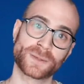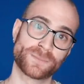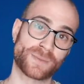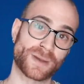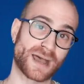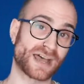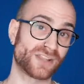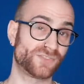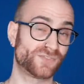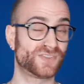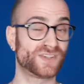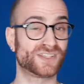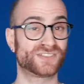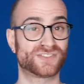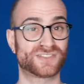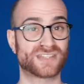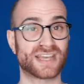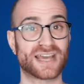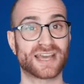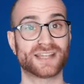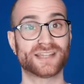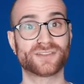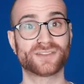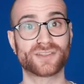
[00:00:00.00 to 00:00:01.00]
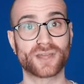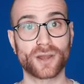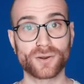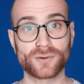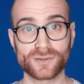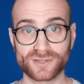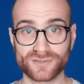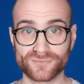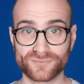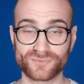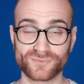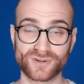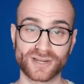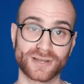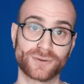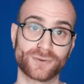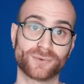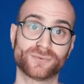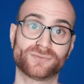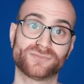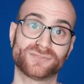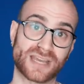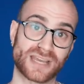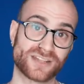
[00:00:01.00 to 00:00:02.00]
But as things stand, the only
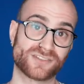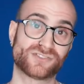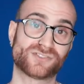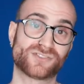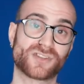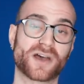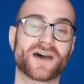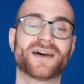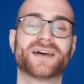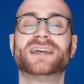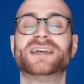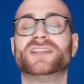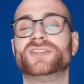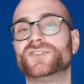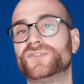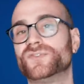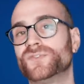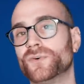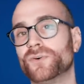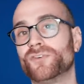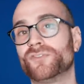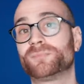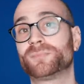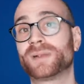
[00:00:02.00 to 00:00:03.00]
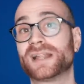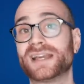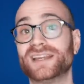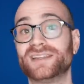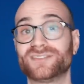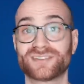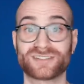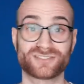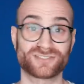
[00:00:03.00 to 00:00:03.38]
real dead cert is 4th place,